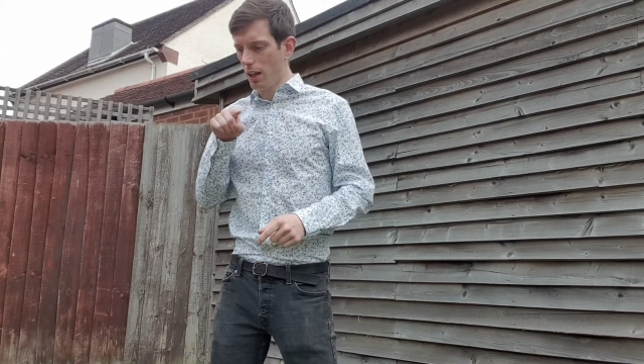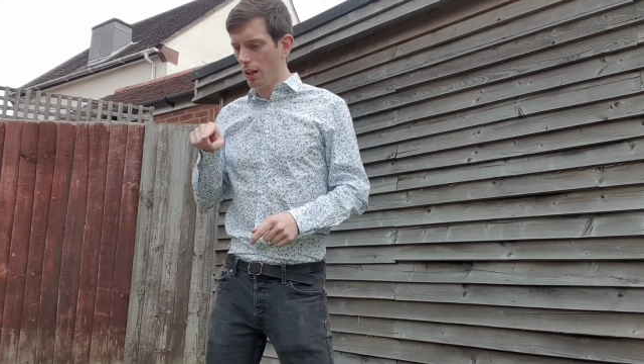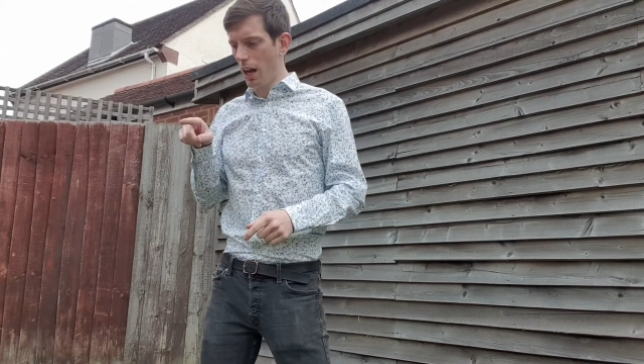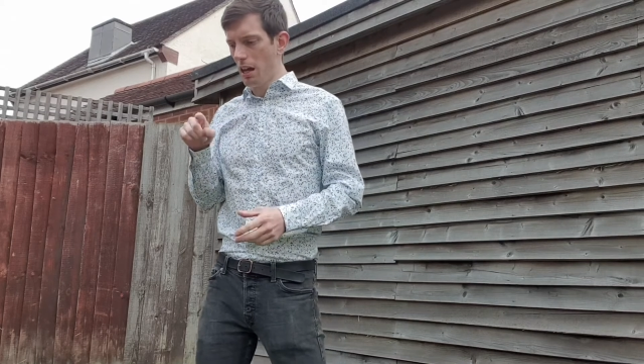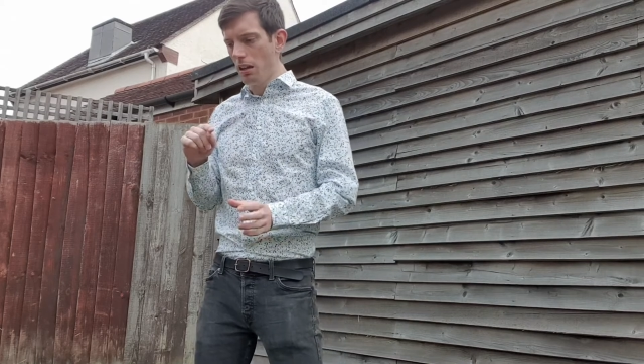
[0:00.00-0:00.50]

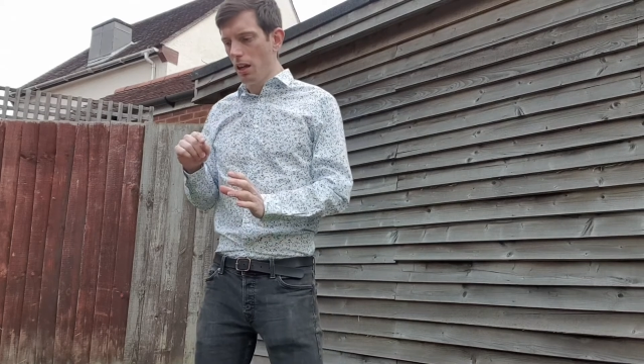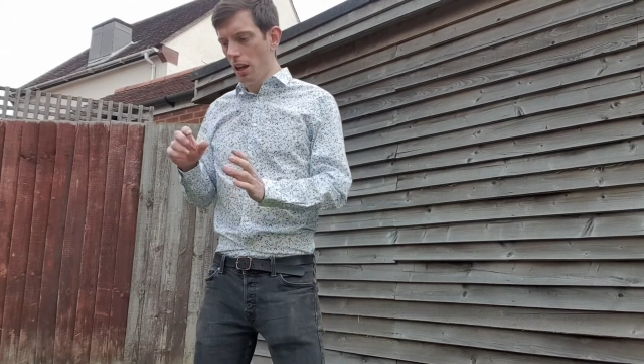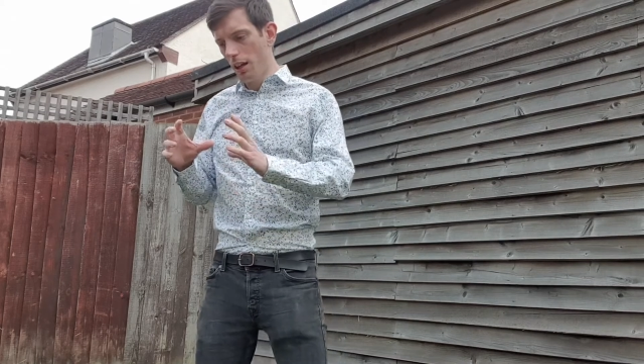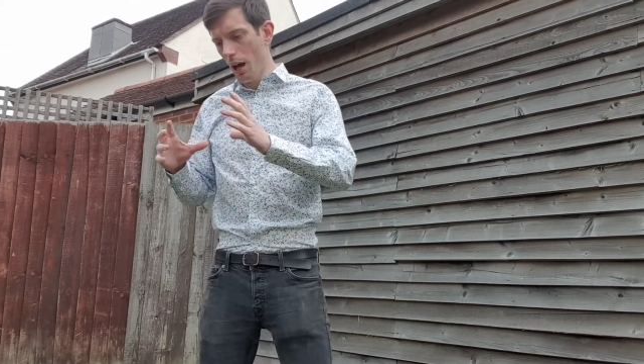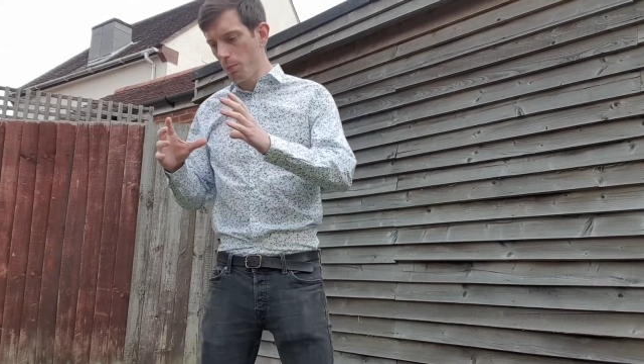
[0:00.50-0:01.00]
okay,
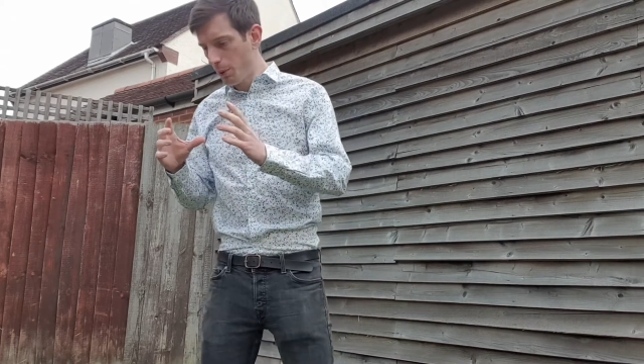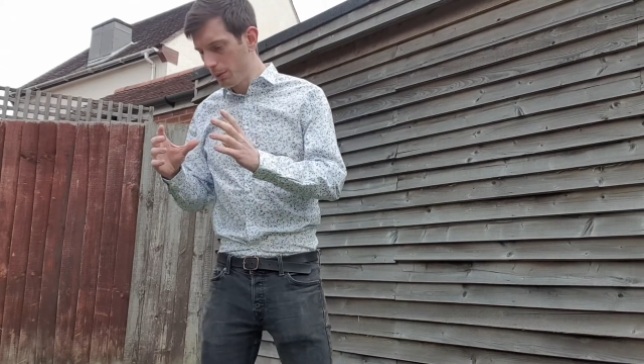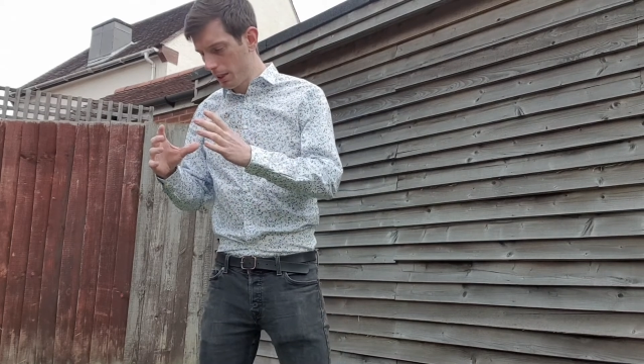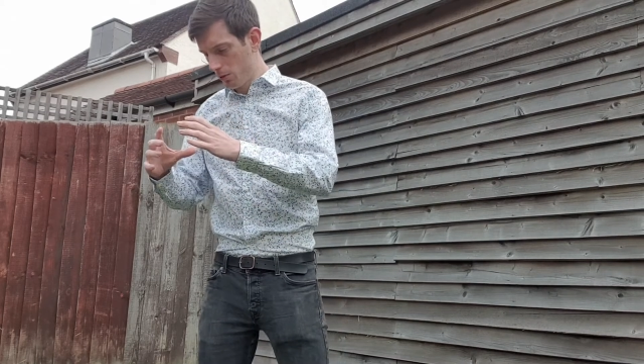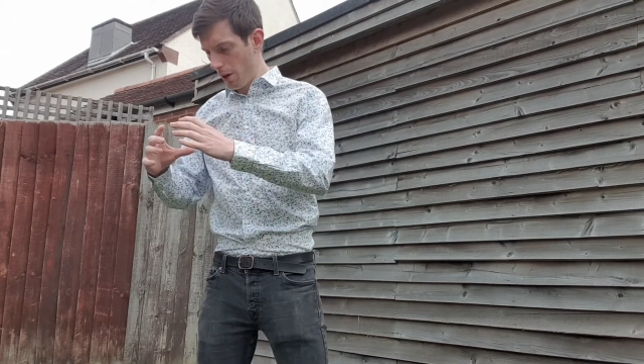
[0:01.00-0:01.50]
that
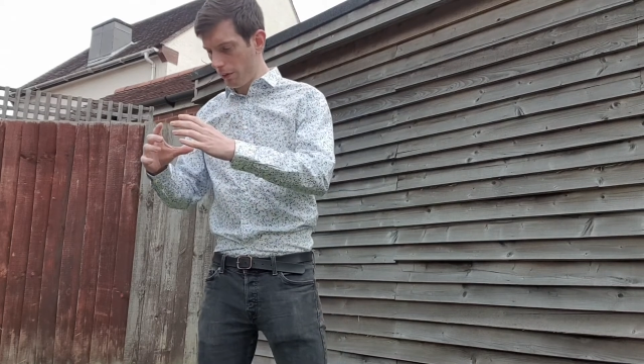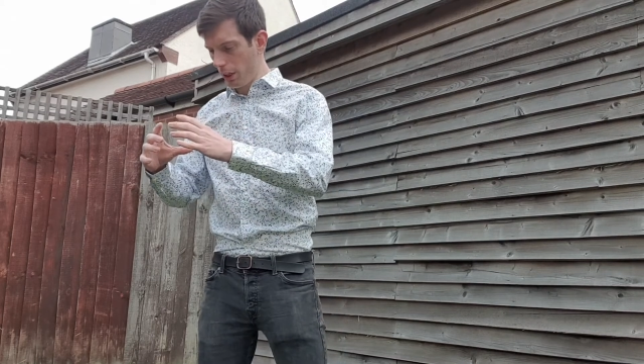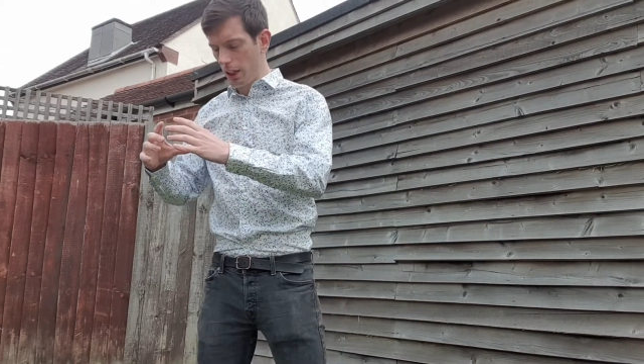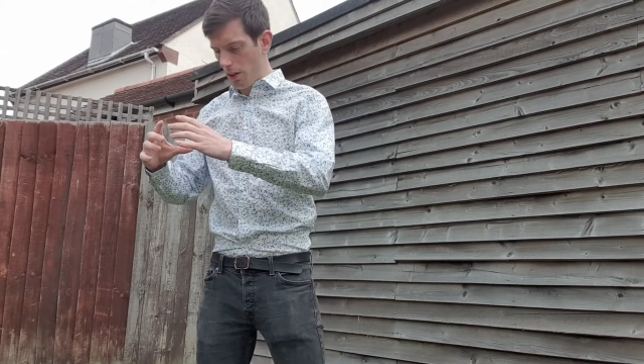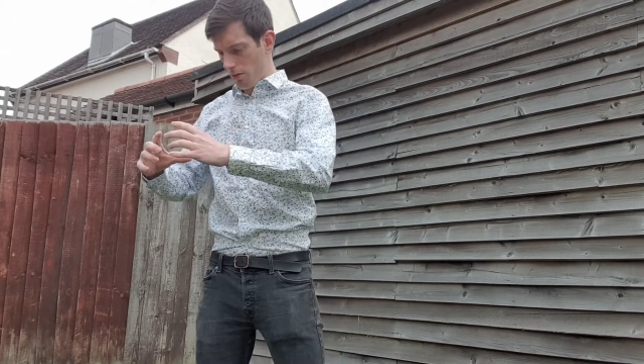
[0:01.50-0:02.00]
property is
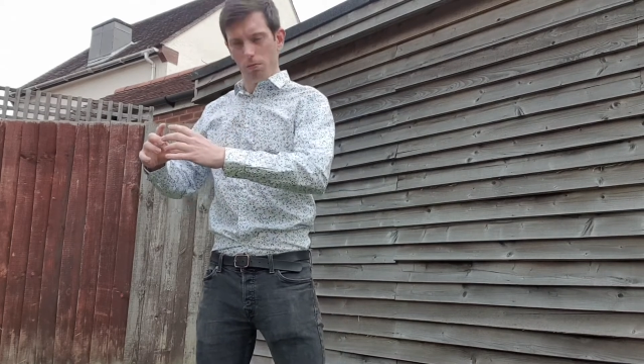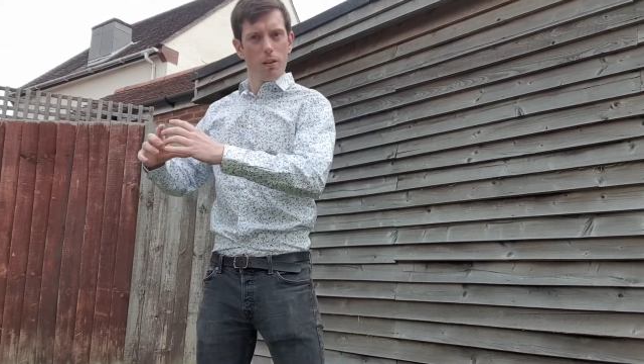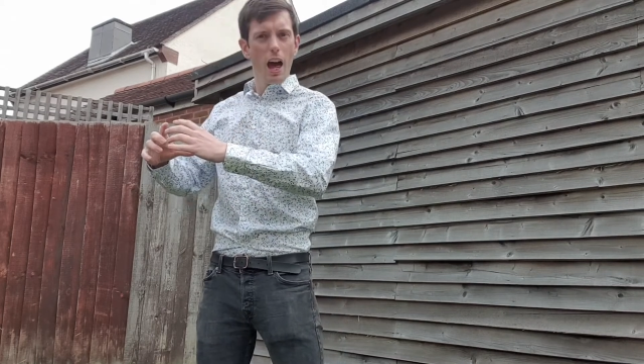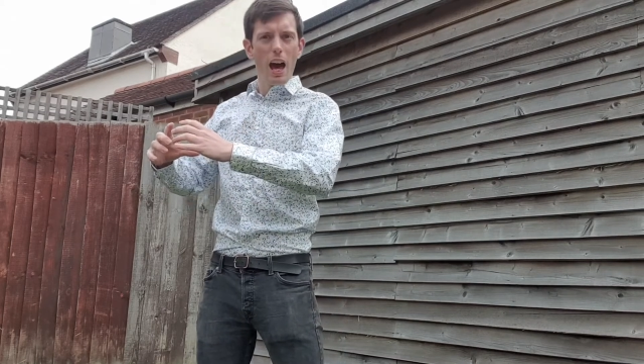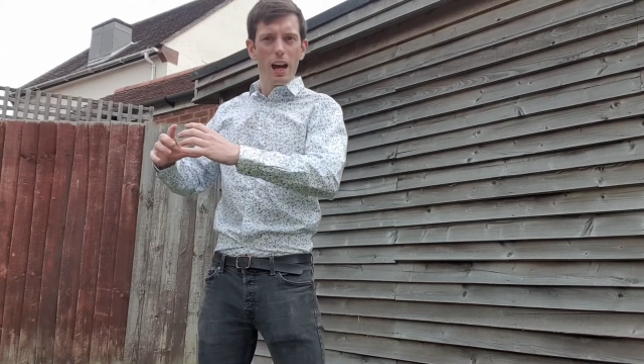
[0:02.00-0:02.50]
roughly
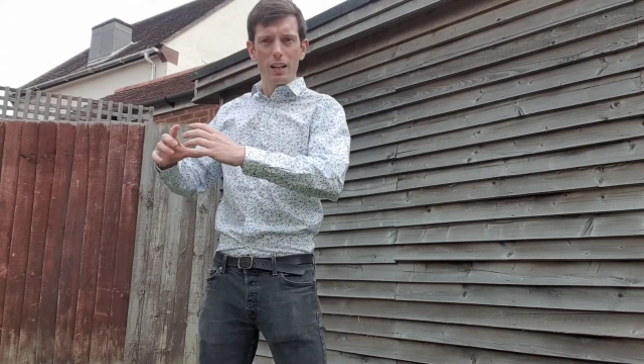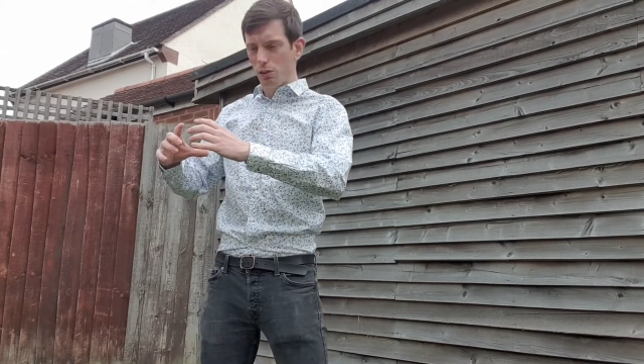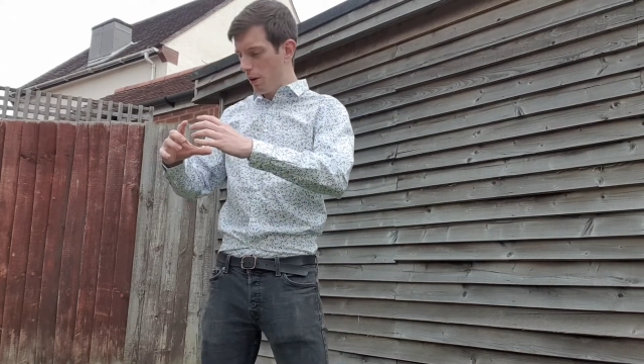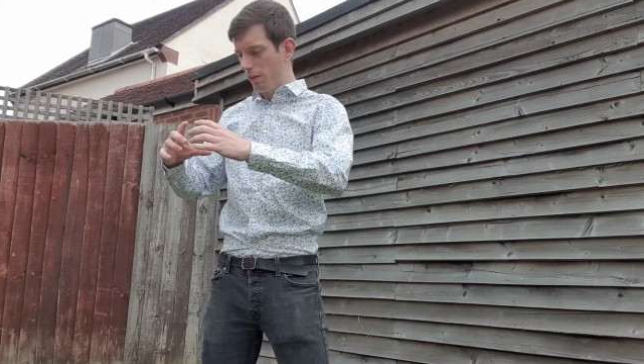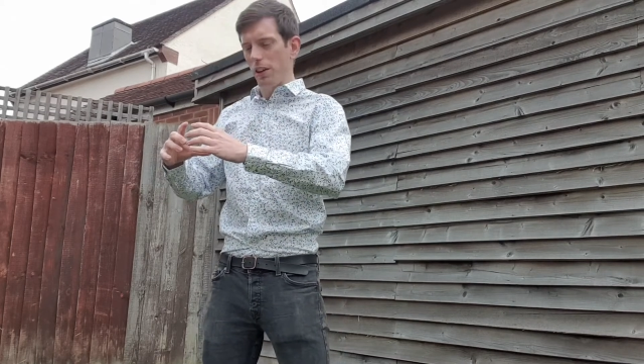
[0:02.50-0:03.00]
there, it's
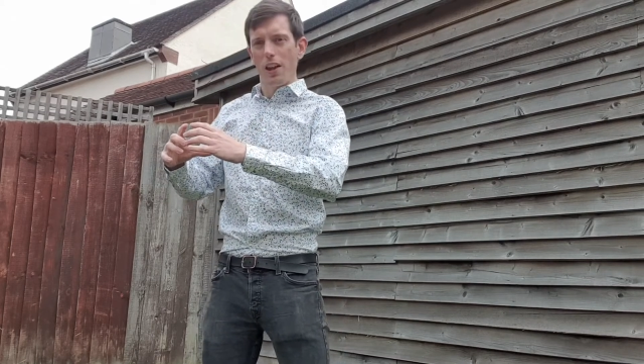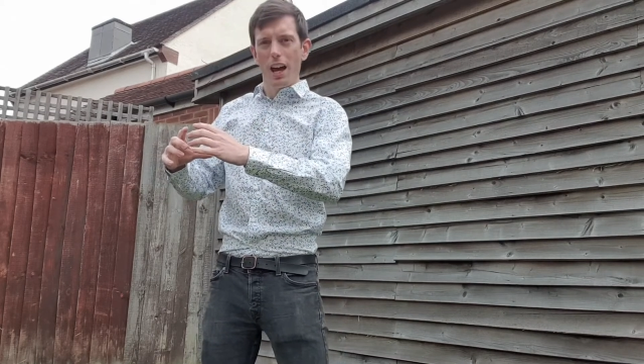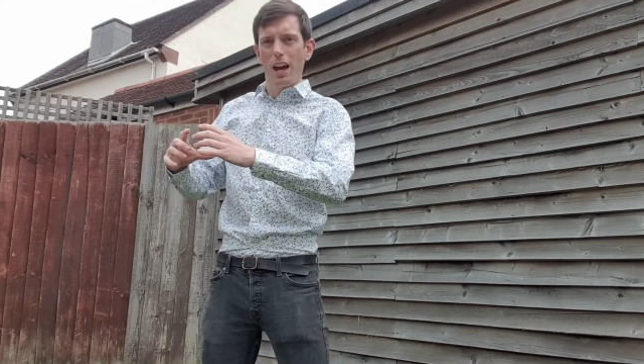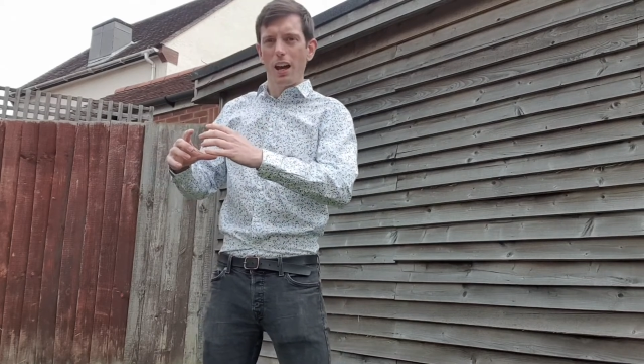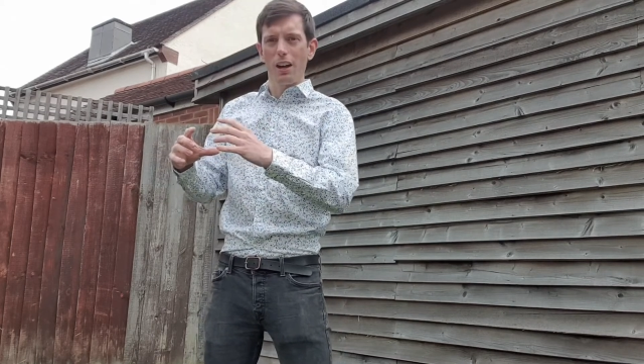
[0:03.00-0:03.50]
roughly
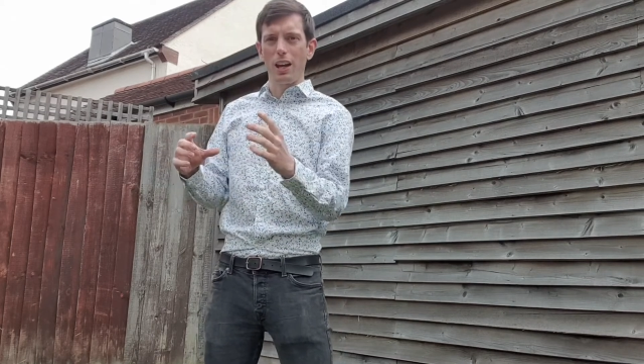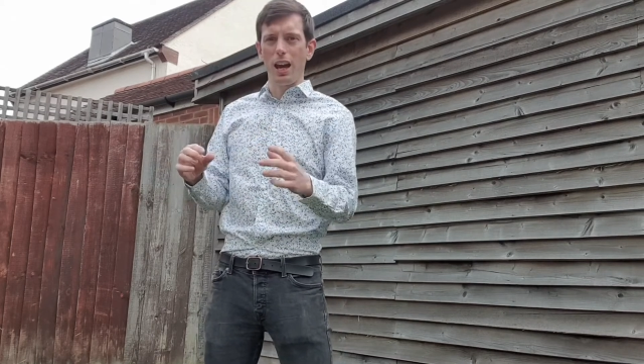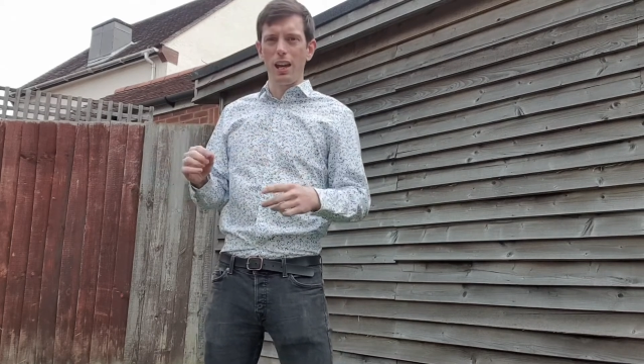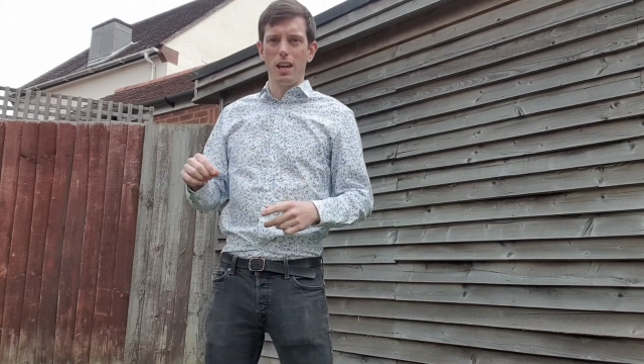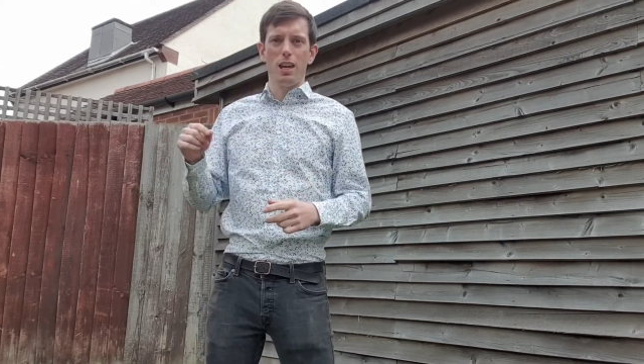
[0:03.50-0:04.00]
there, okay,